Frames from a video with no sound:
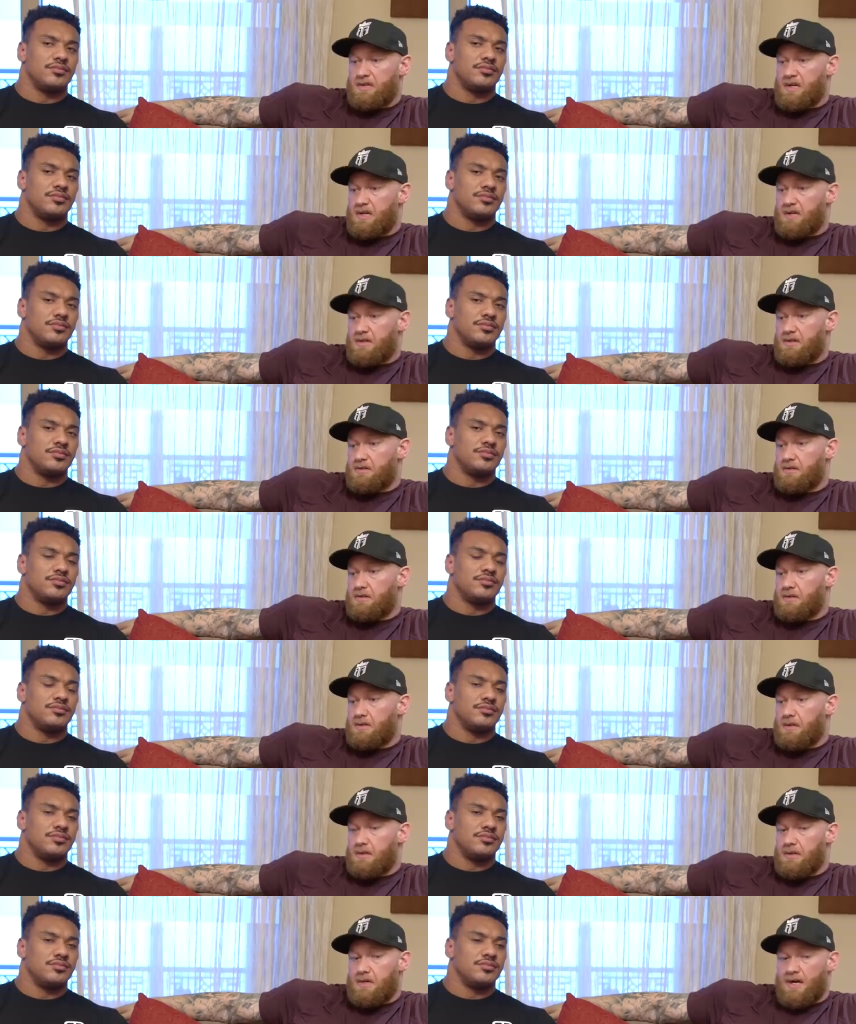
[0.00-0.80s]
Speaker 1: there.
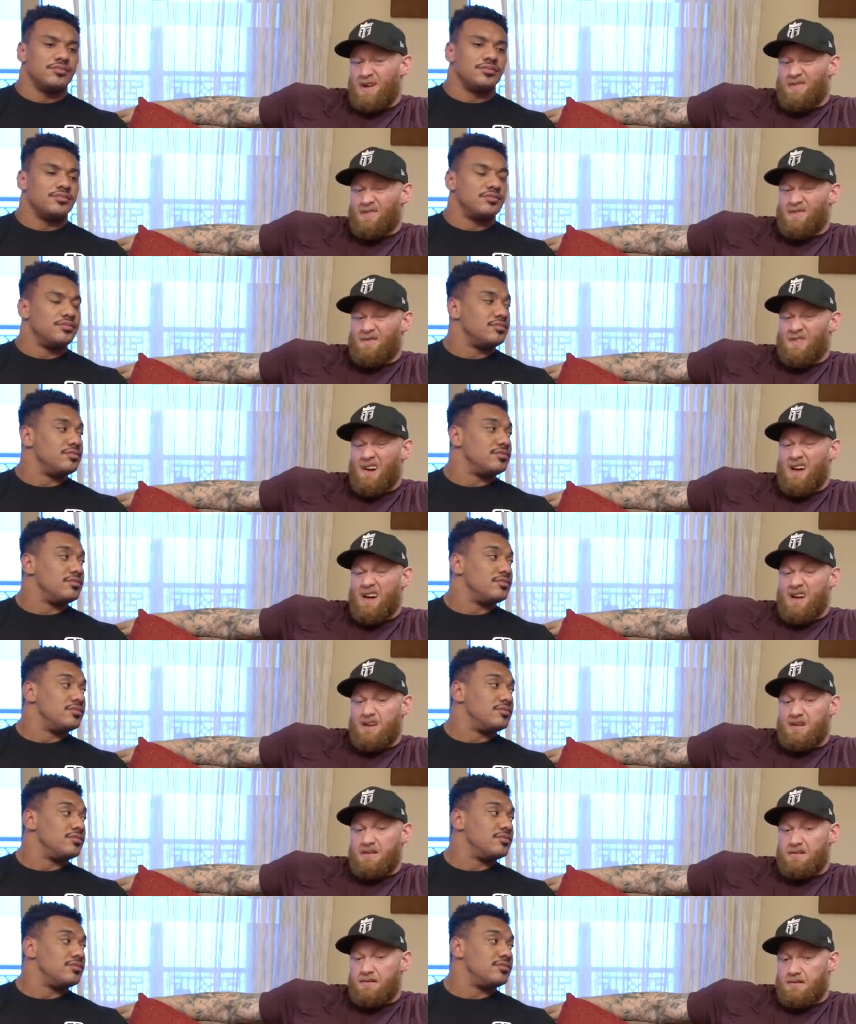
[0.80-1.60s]
I'm
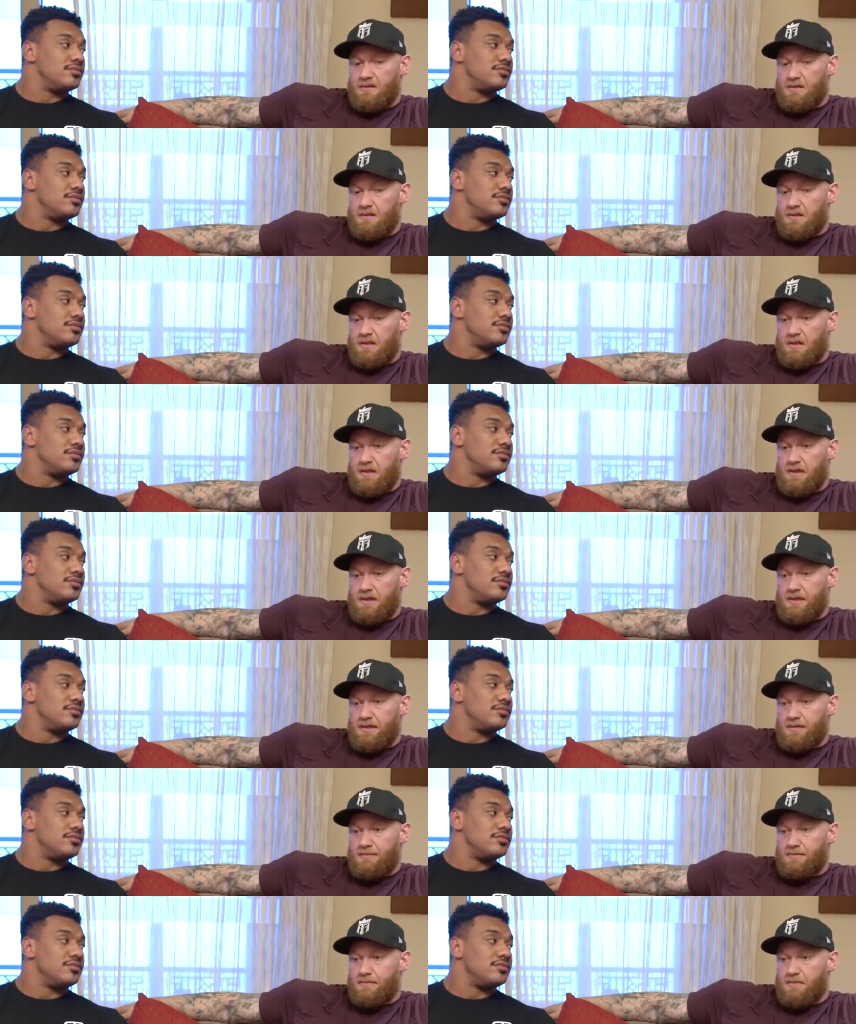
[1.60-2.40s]
fine,
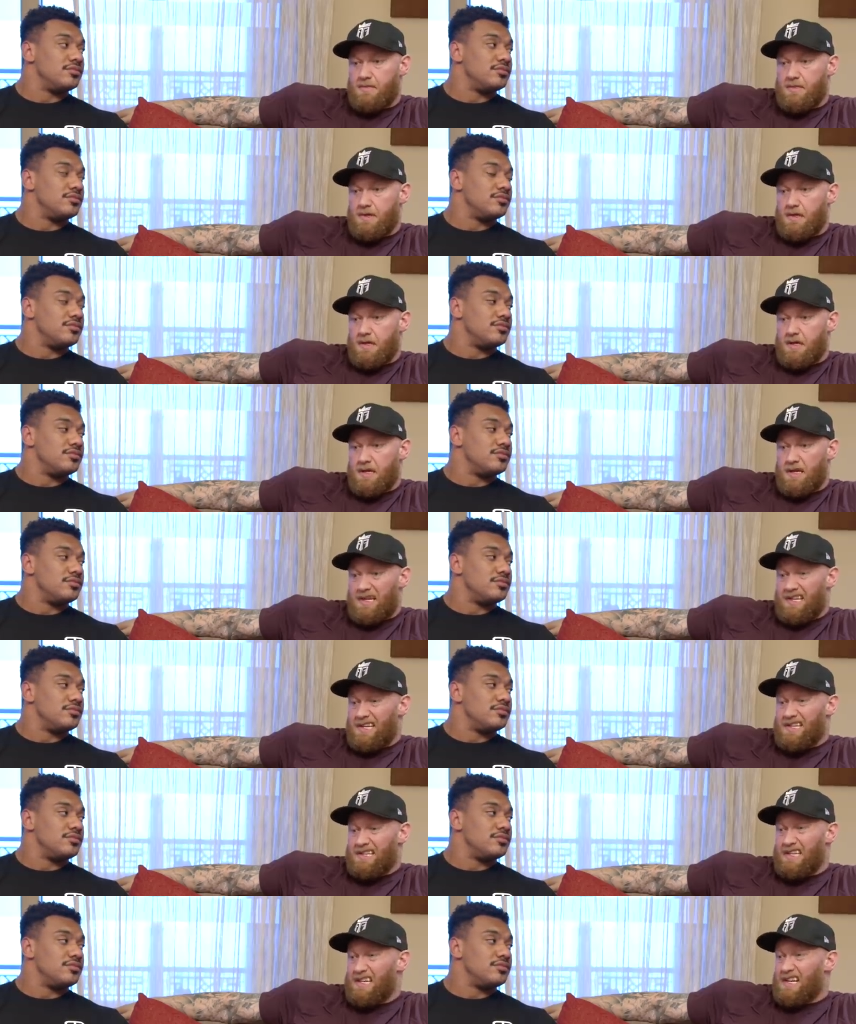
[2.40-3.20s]
um, and I
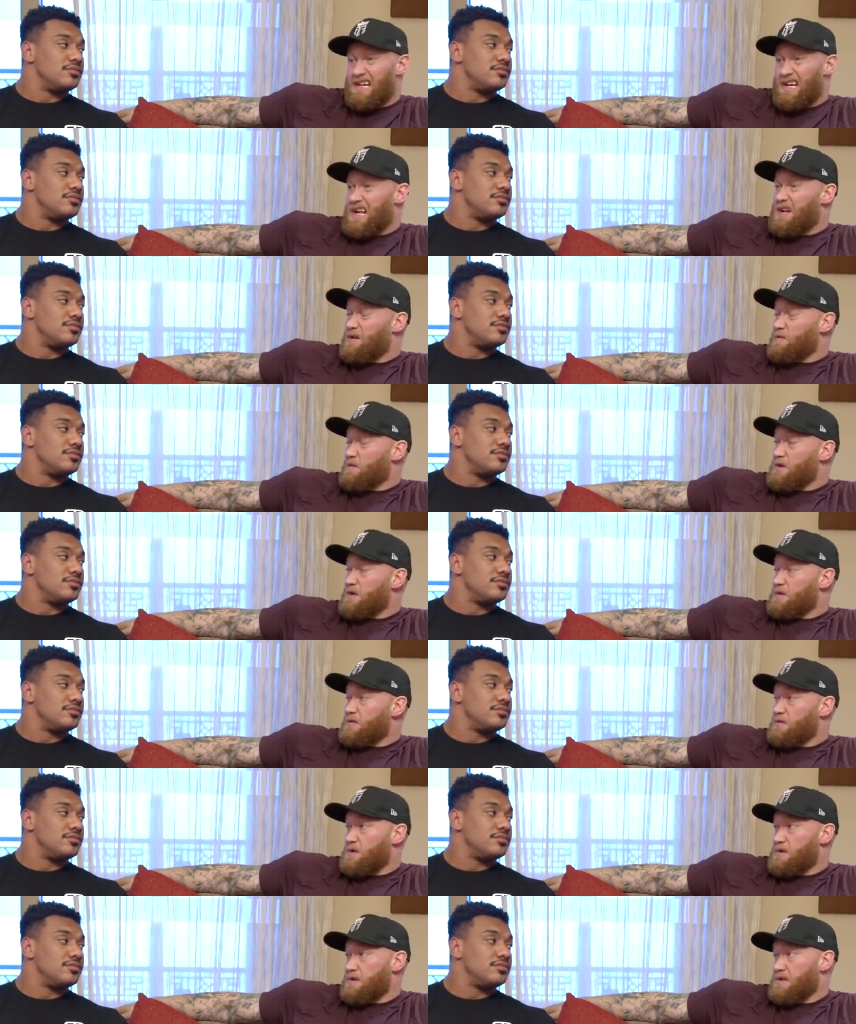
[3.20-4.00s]
can get a lot of work
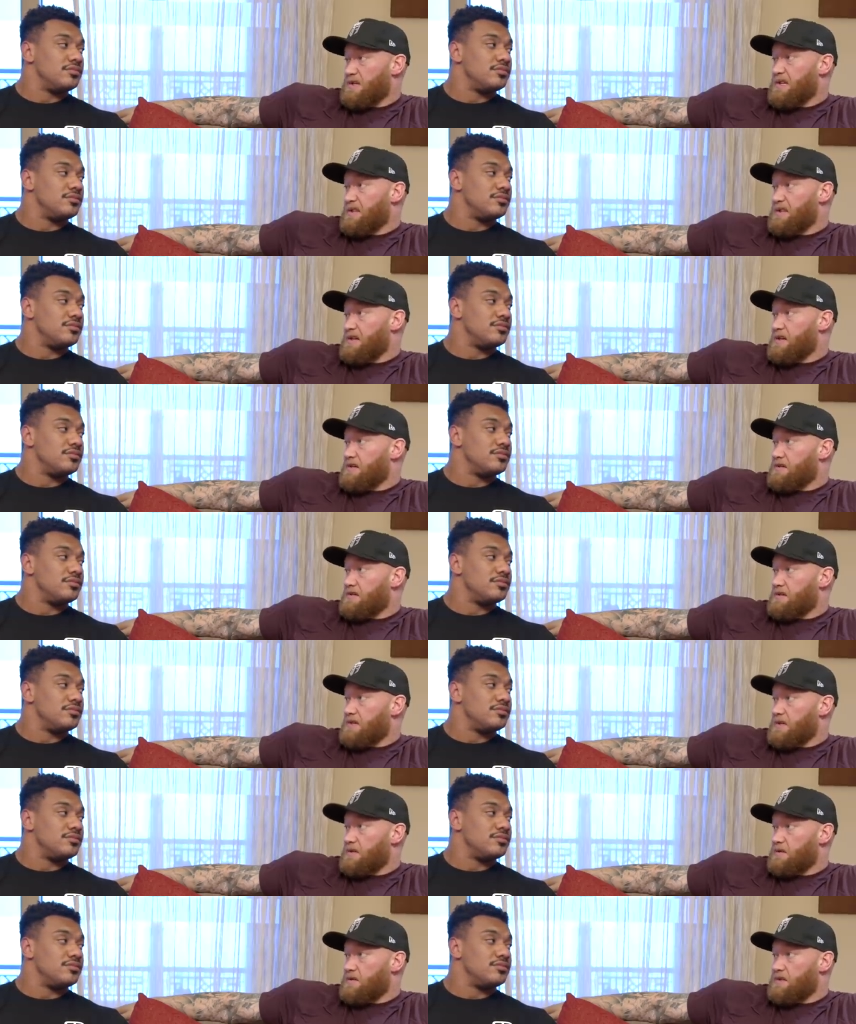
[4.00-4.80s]
working there.
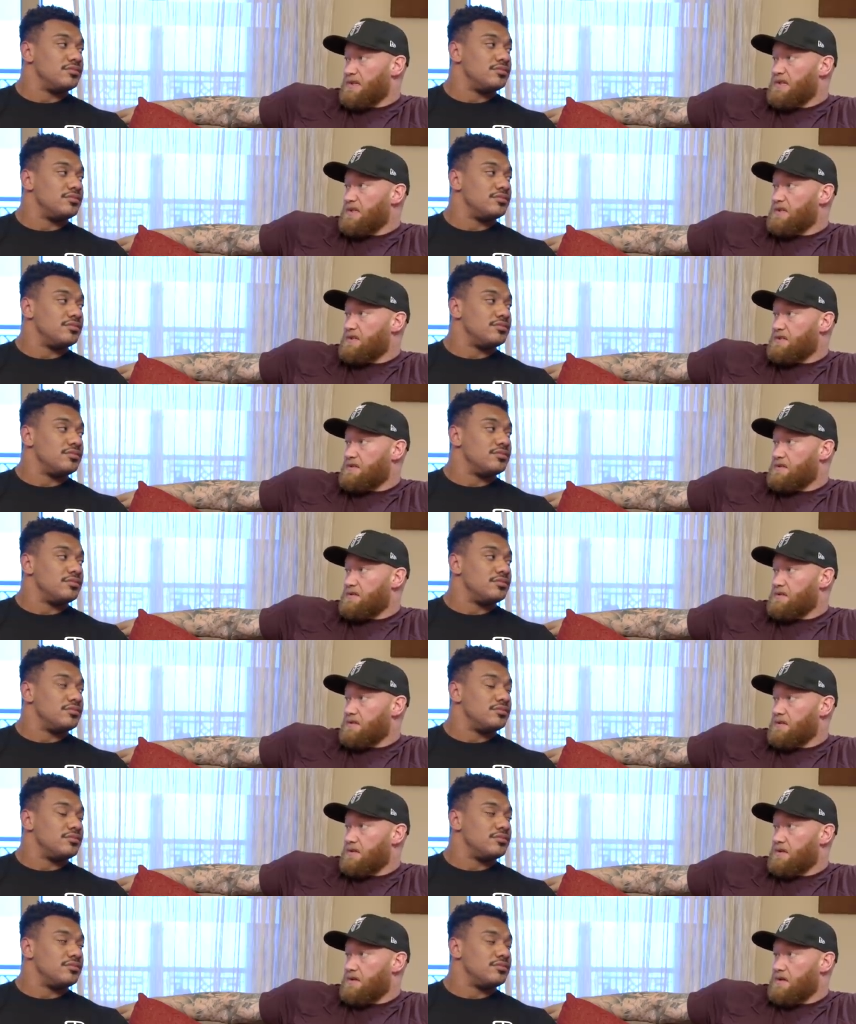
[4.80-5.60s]
I don't need
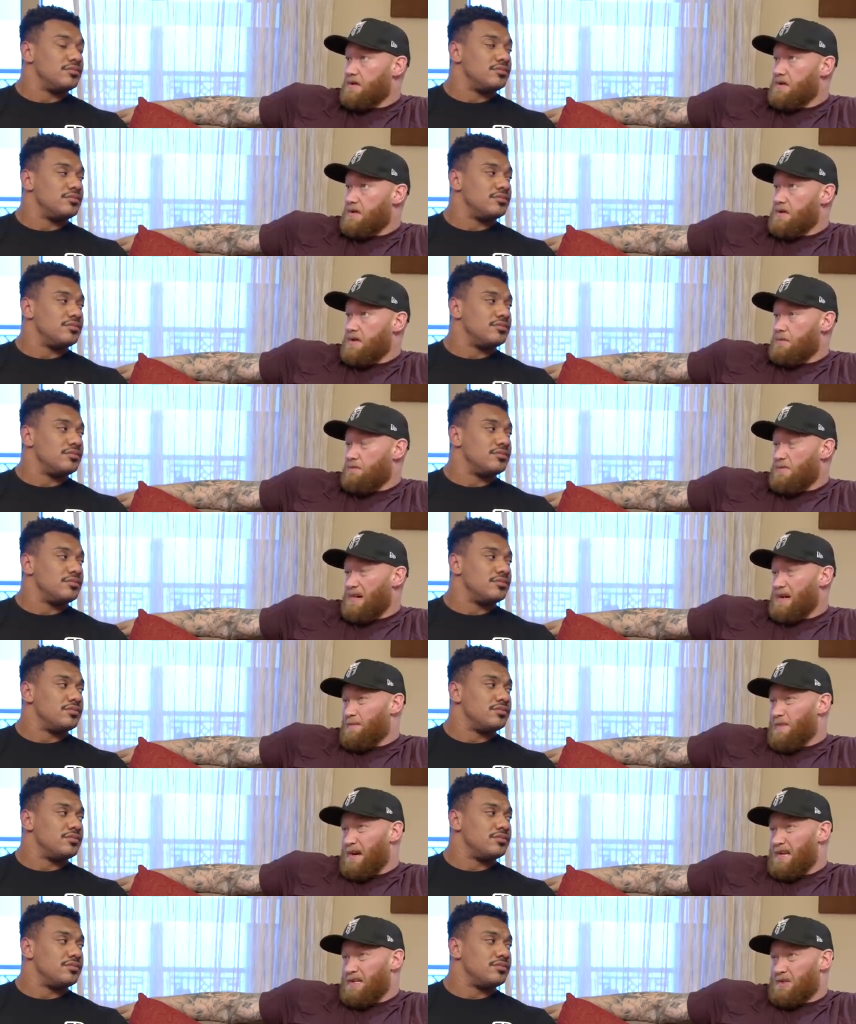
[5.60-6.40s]
my
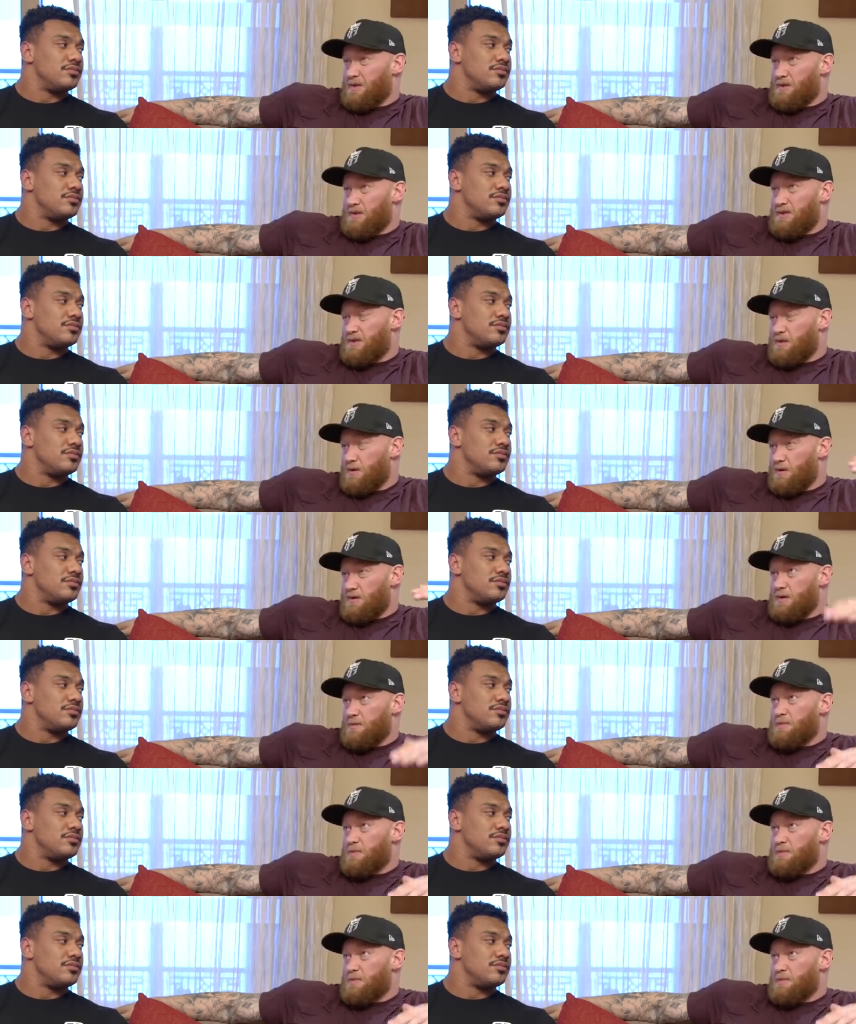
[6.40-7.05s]
my endurance is always